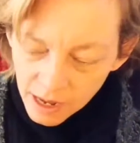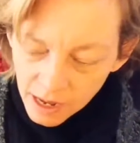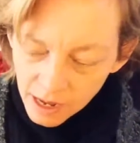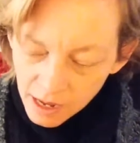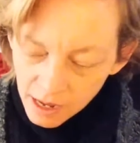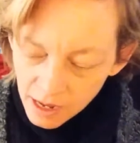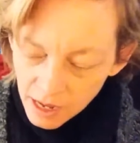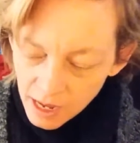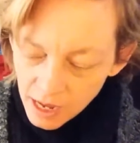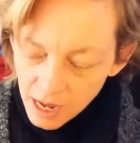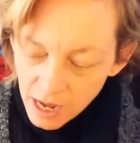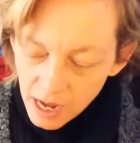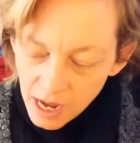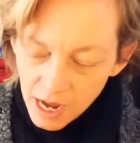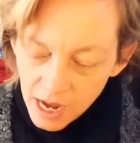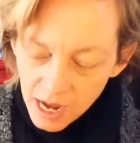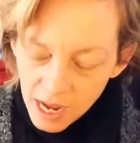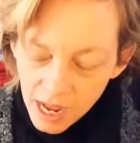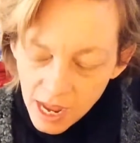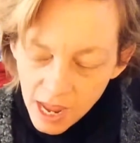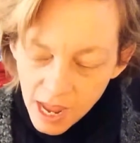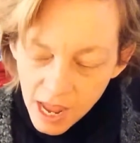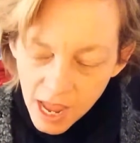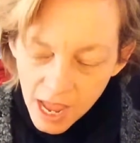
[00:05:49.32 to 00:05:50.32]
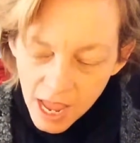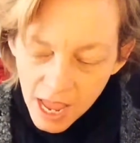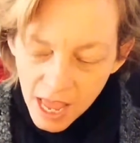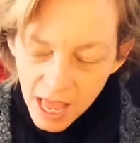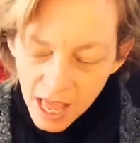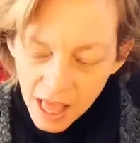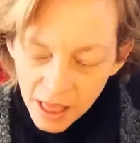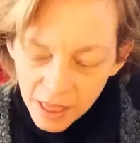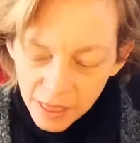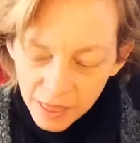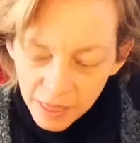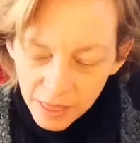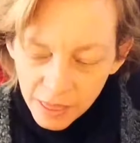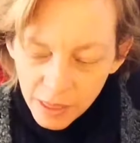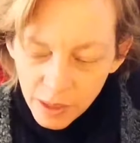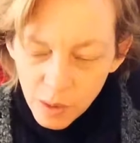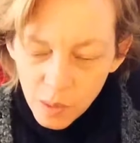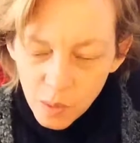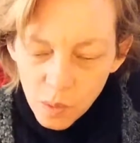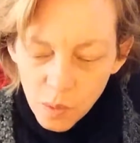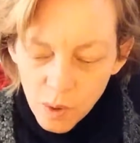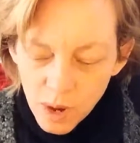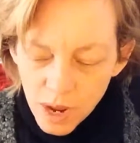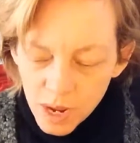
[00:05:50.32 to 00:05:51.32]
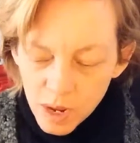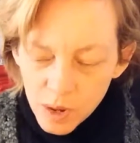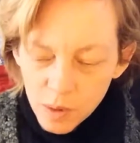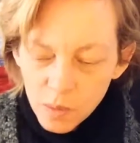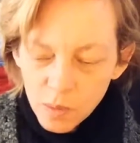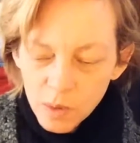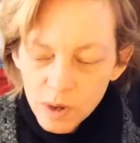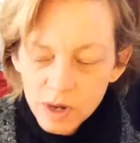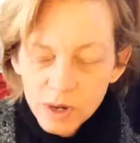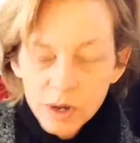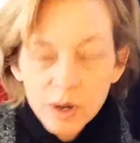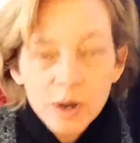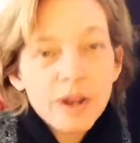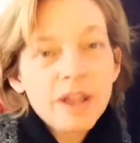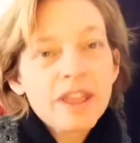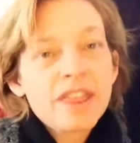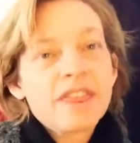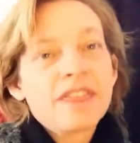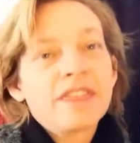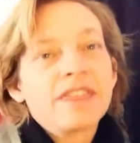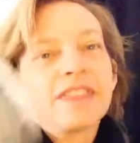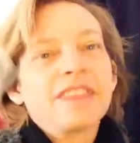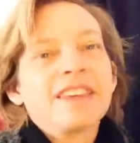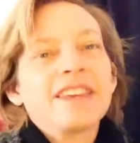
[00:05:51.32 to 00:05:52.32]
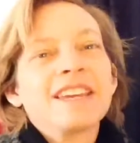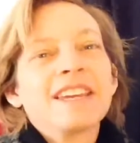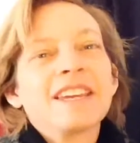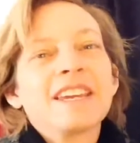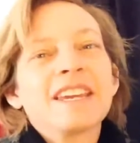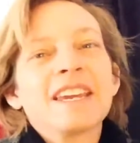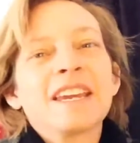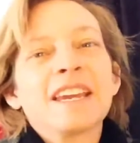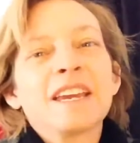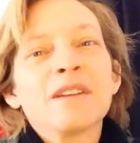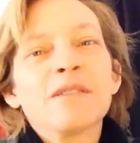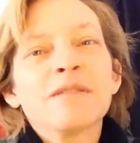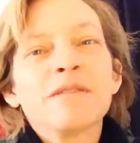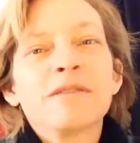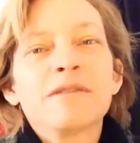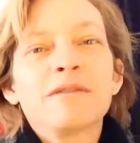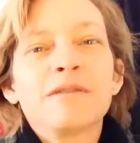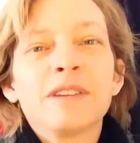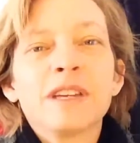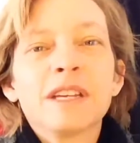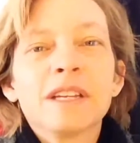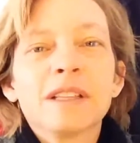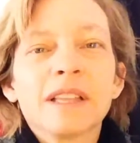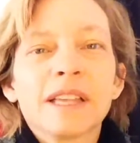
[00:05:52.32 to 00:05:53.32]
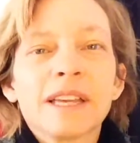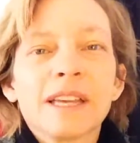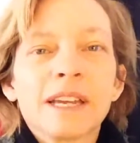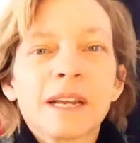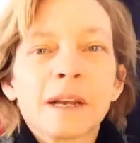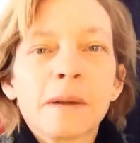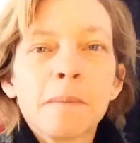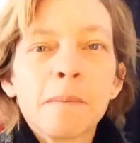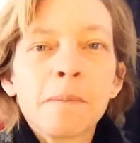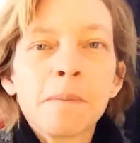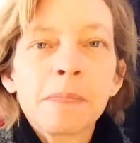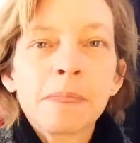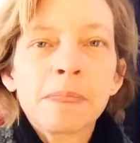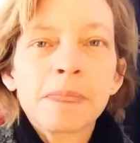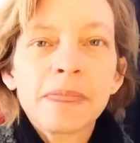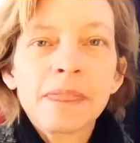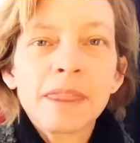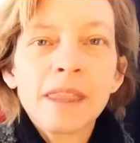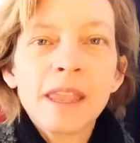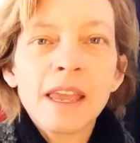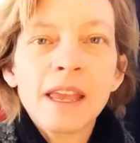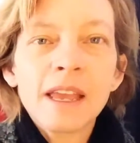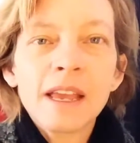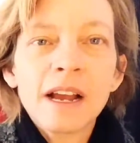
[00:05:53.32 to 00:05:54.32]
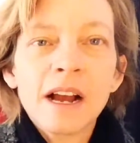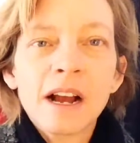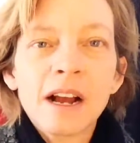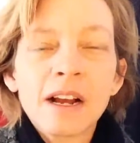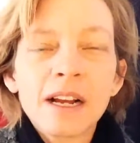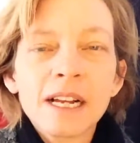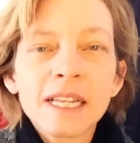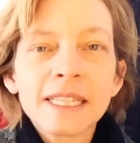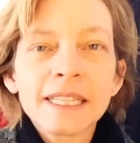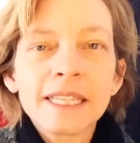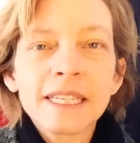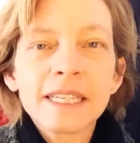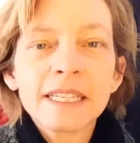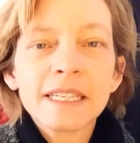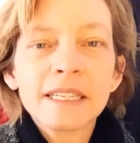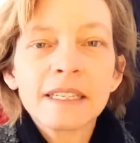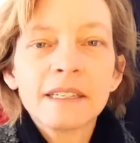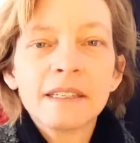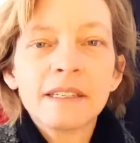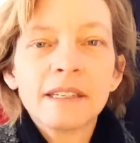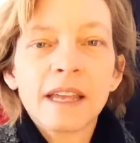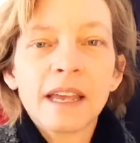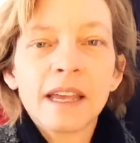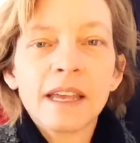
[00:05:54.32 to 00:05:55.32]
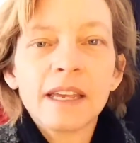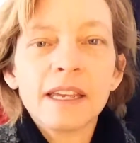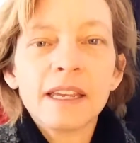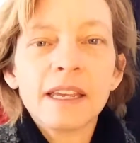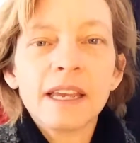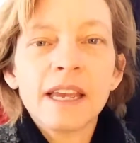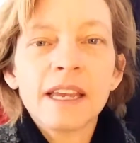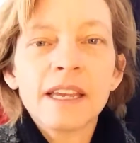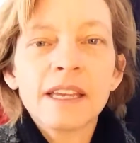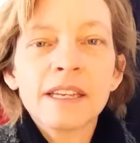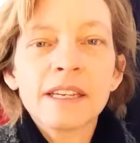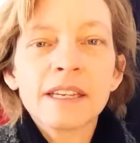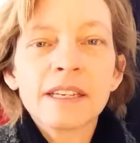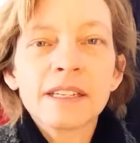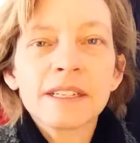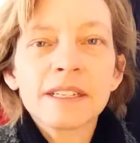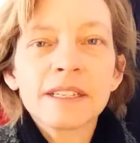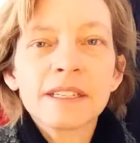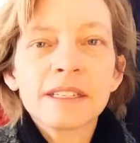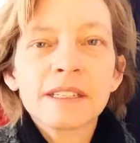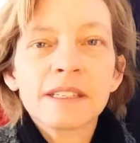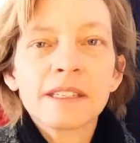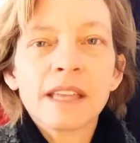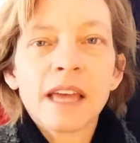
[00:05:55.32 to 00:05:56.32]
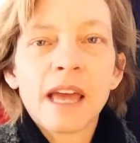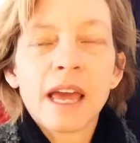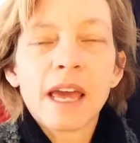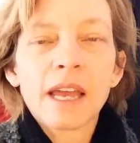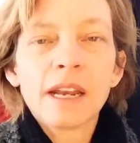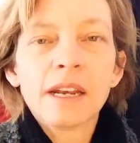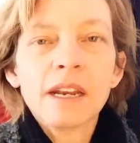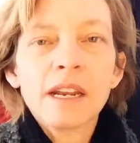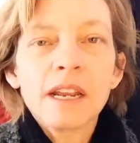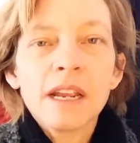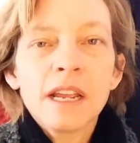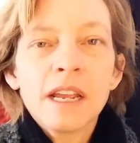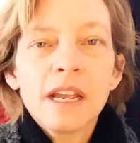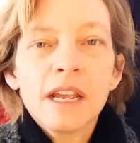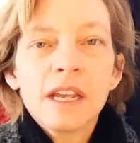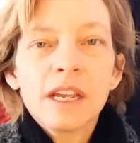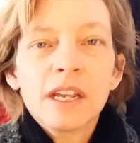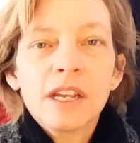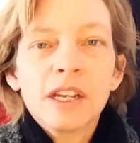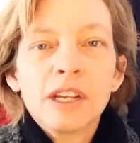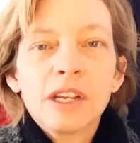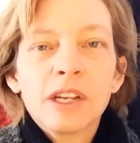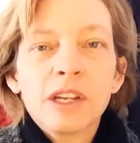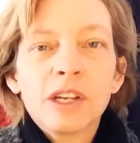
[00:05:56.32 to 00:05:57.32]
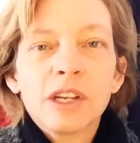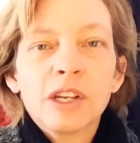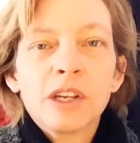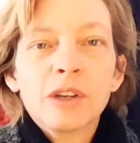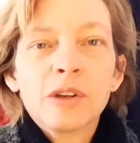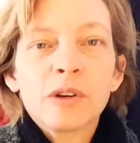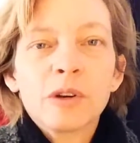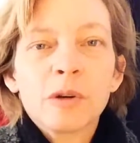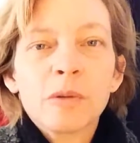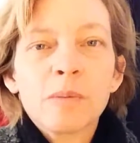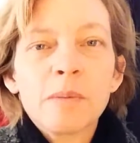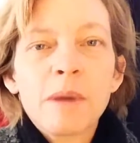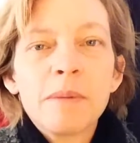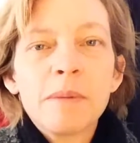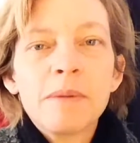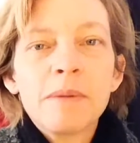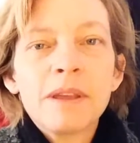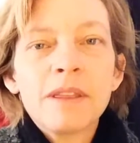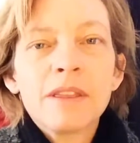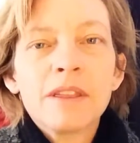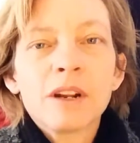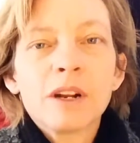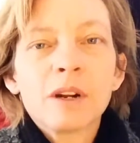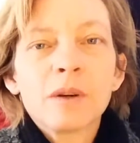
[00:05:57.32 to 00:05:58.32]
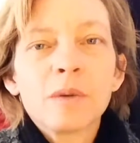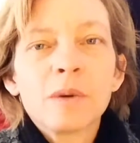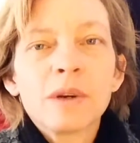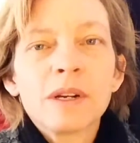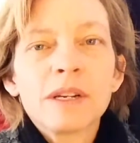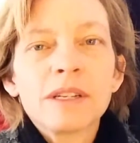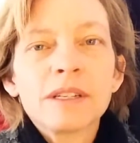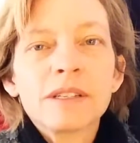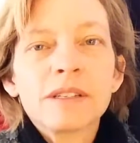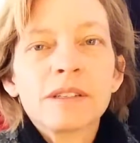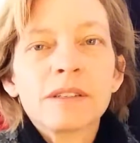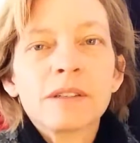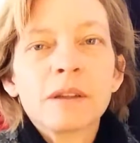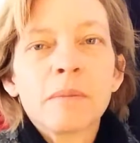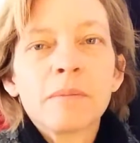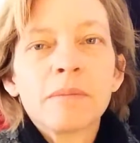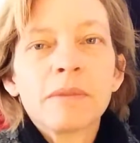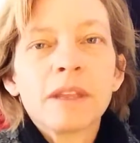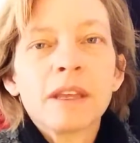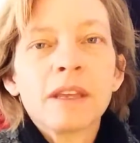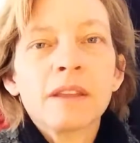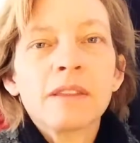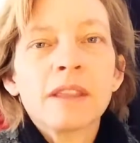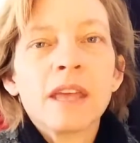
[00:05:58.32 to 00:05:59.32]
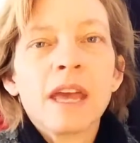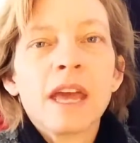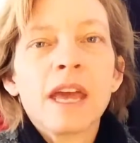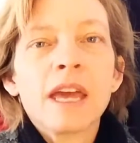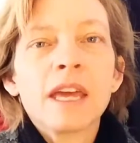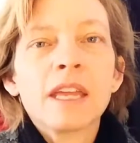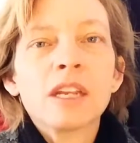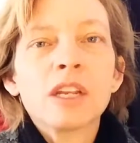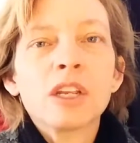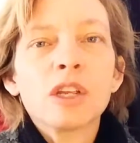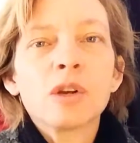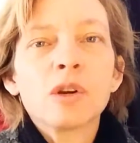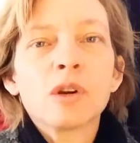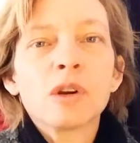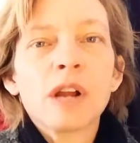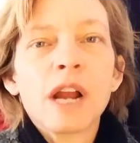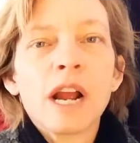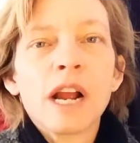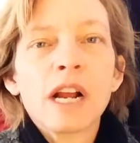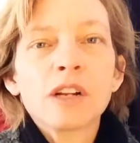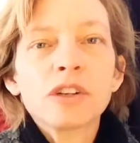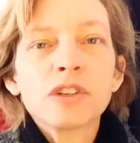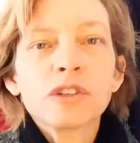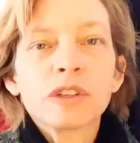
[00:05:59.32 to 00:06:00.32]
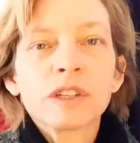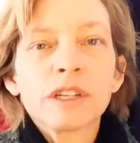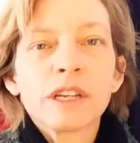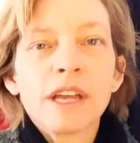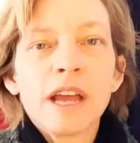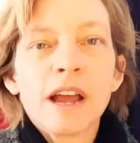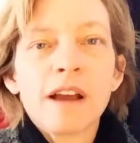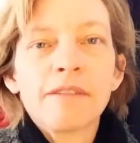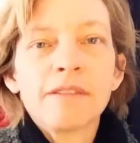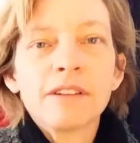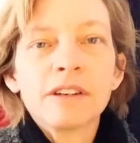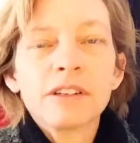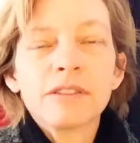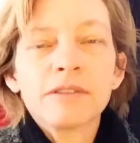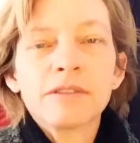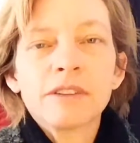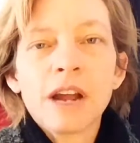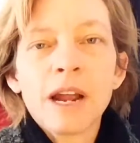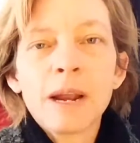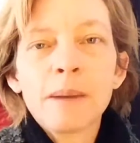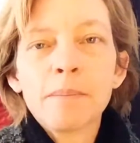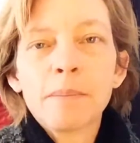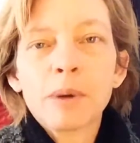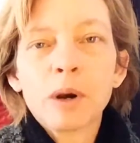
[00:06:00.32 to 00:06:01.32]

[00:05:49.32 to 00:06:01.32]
and the way we're thinking and feeling on this day is that you know, maybe there was something that you're actually have a divine purpose